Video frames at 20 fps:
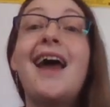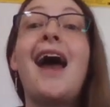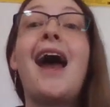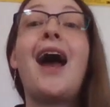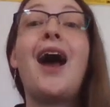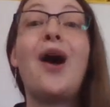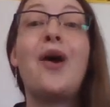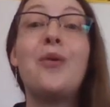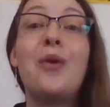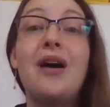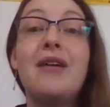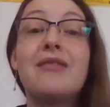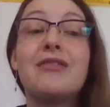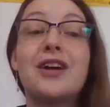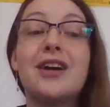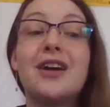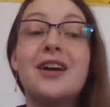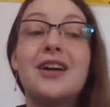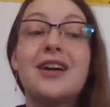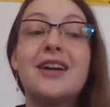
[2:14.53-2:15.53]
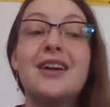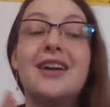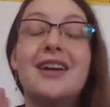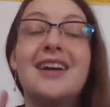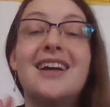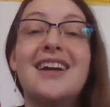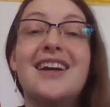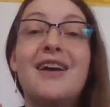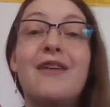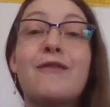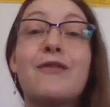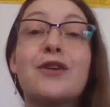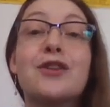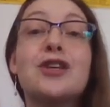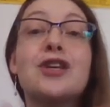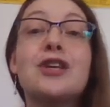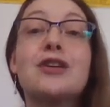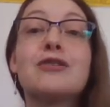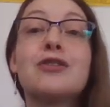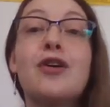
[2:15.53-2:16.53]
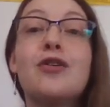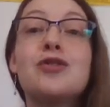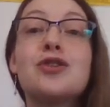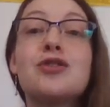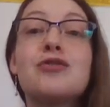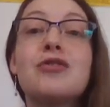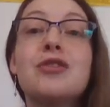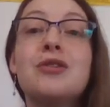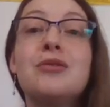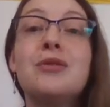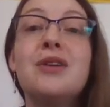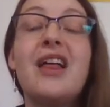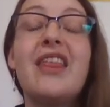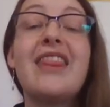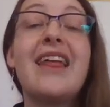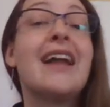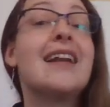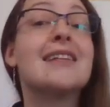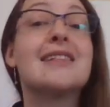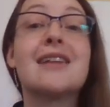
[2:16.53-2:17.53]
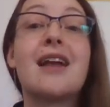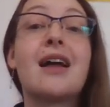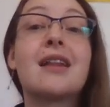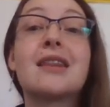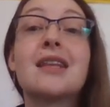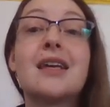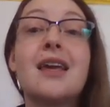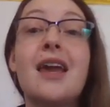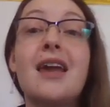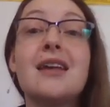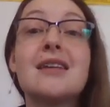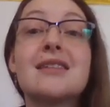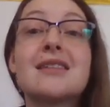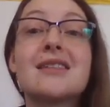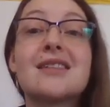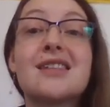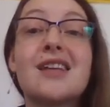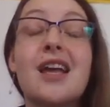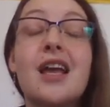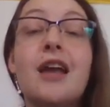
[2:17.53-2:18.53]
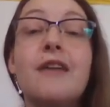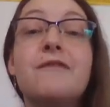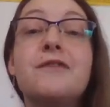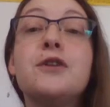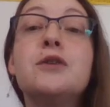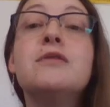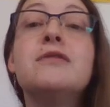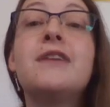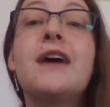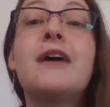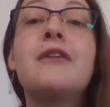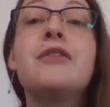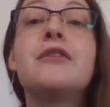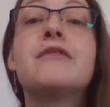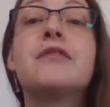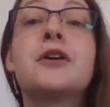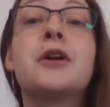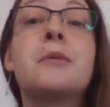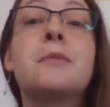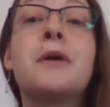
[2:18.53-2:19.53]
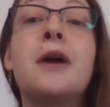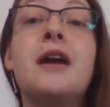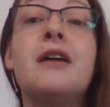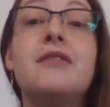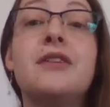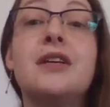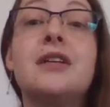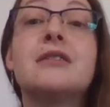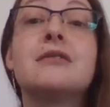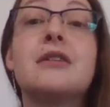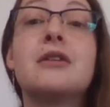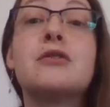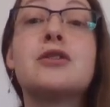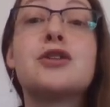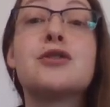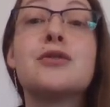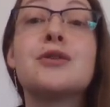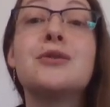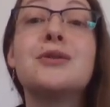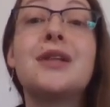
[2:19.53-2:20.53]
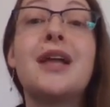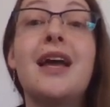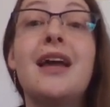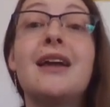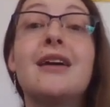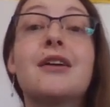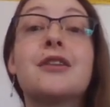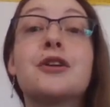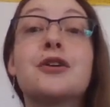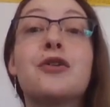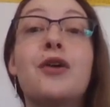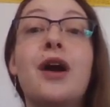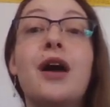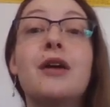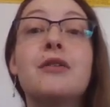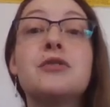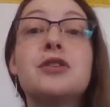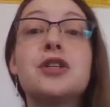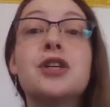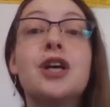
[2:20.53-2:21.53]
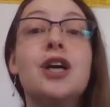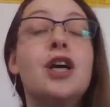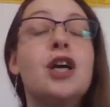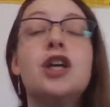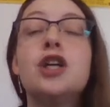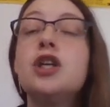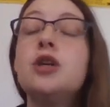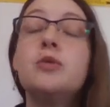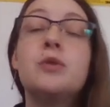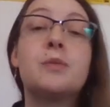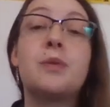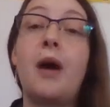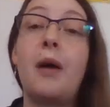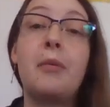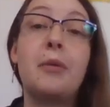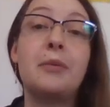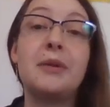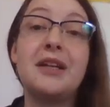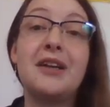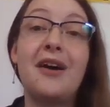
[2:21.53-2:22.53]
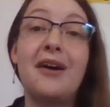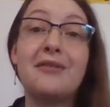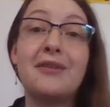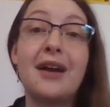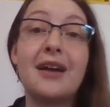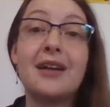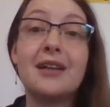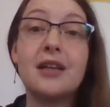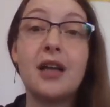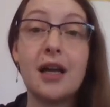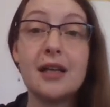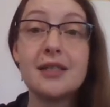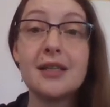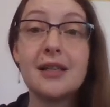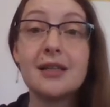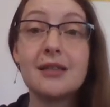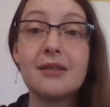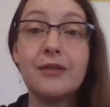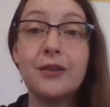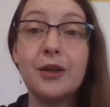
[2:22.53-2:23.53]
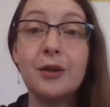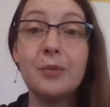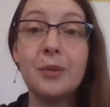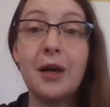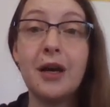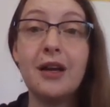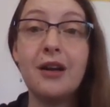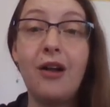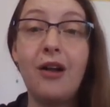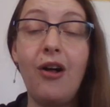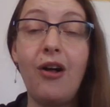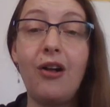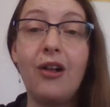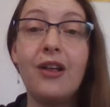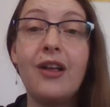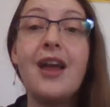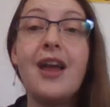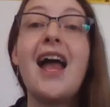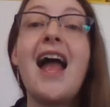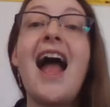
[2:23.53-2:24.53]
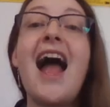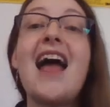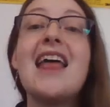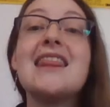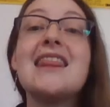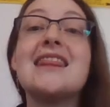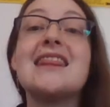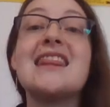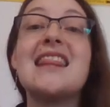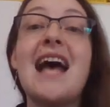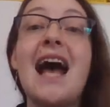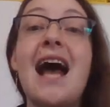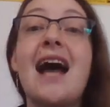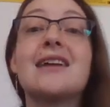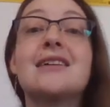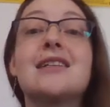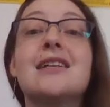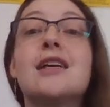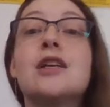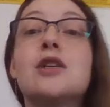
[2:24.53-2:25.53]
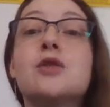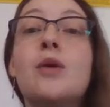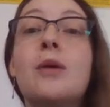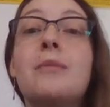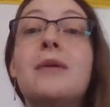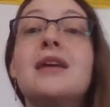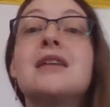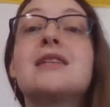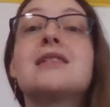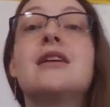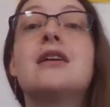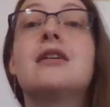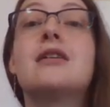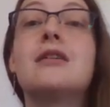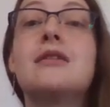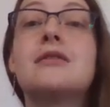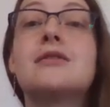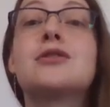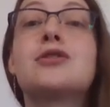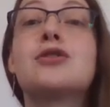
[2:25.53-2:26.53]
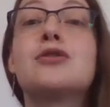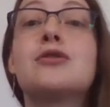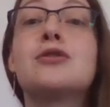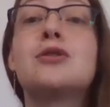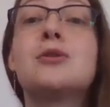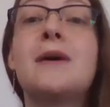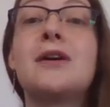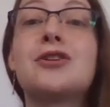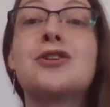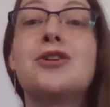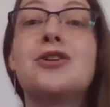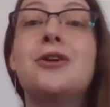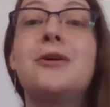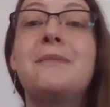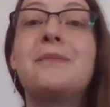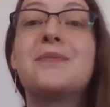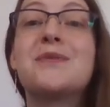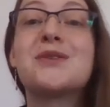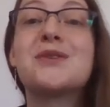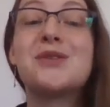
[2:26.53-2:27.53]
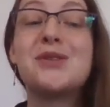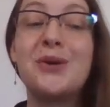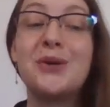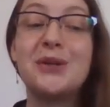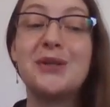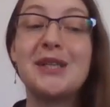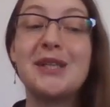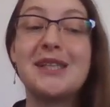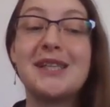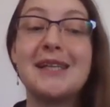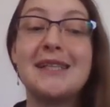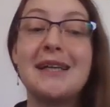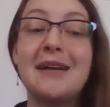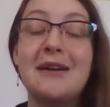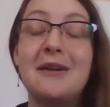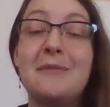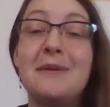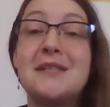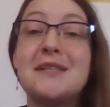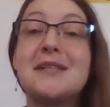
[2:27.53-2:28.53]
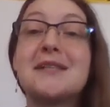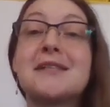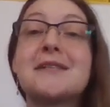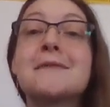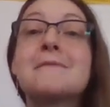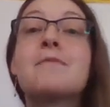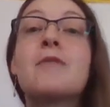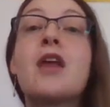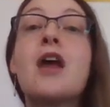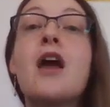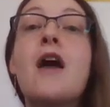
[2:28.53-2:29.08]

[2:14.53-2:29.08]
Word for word: However, for the hero shrew, that is not the case. If you found the vertebrae of a hero shrew laying on the ground, you would probably not recognize it as a vertebrae at all and that is what makes the hero shrew special. So let's get down to business.